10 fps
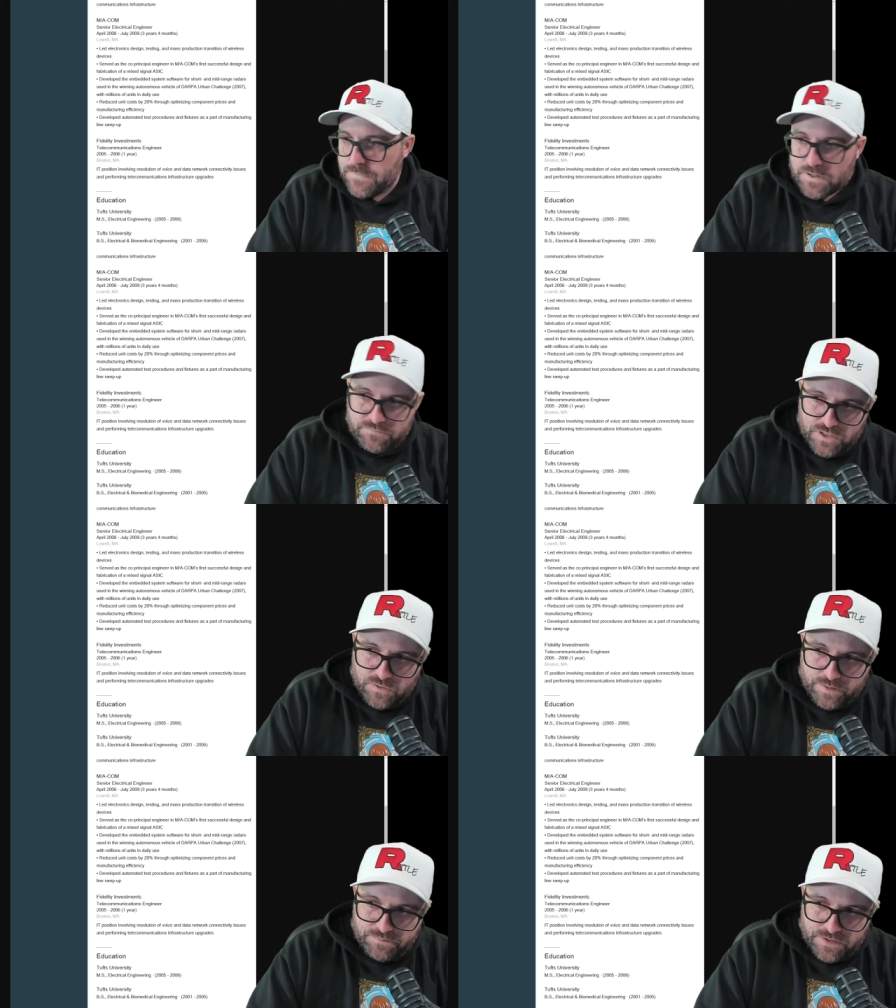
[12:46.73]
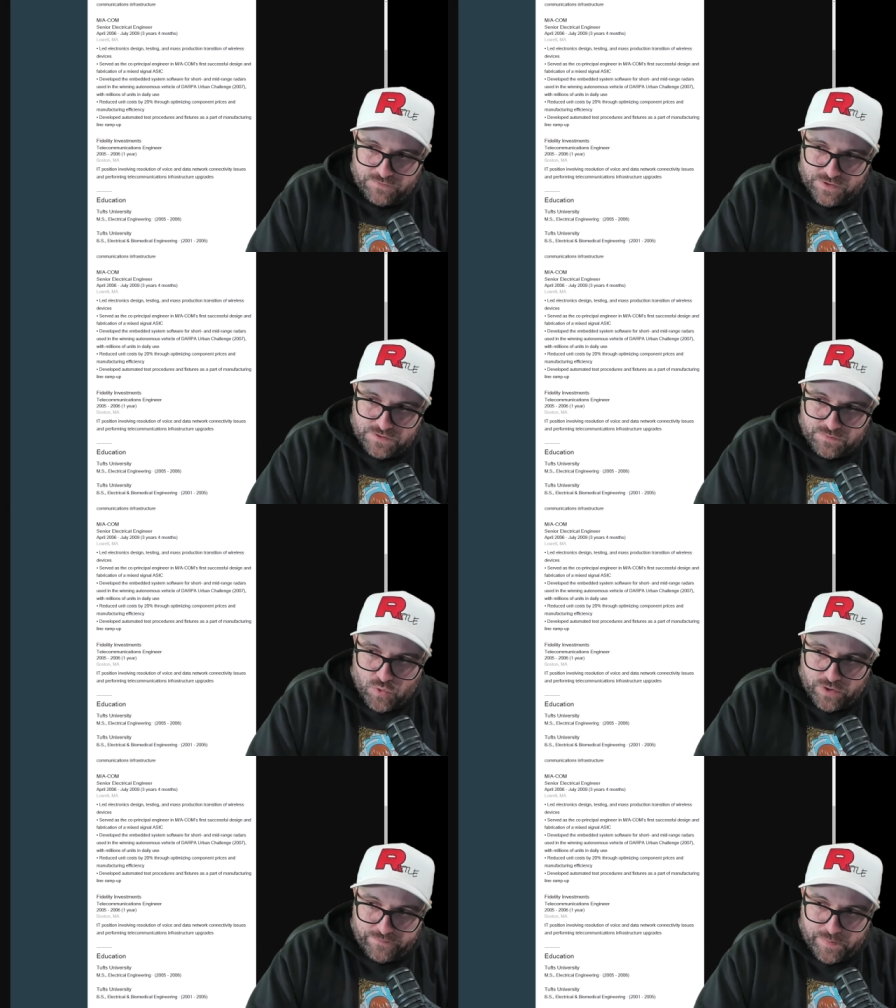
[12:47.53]
I'll follow up if there's
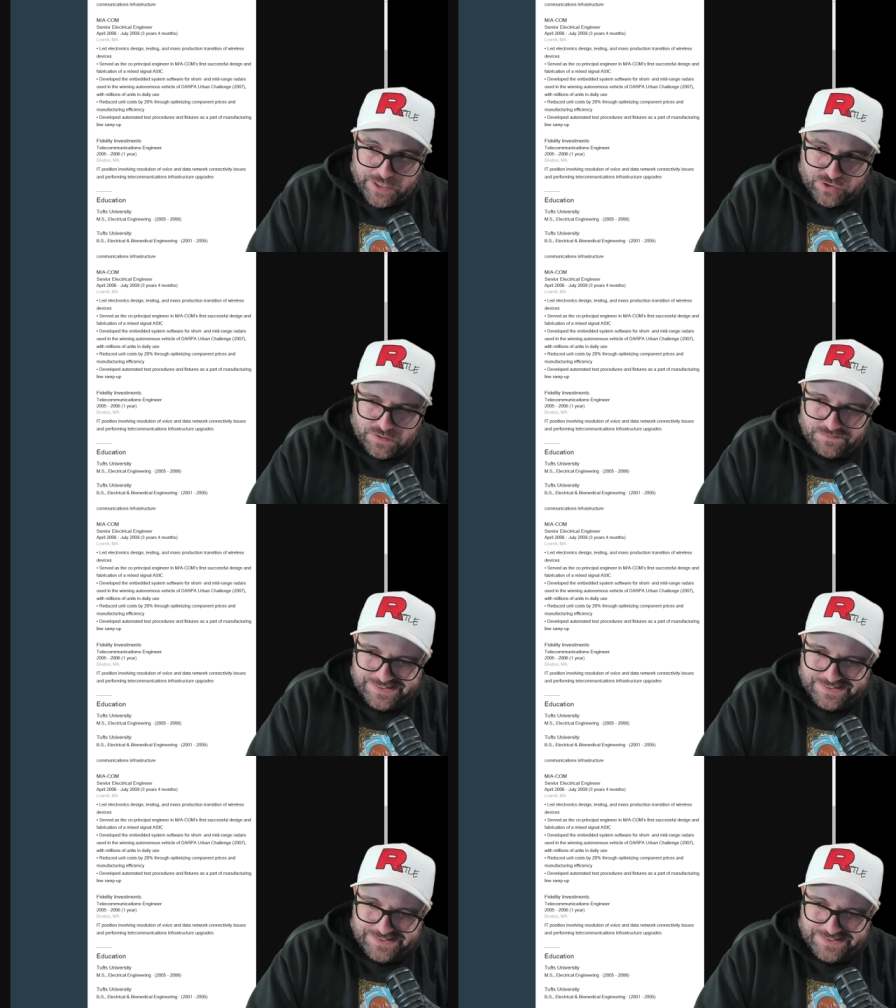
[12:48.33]
more information.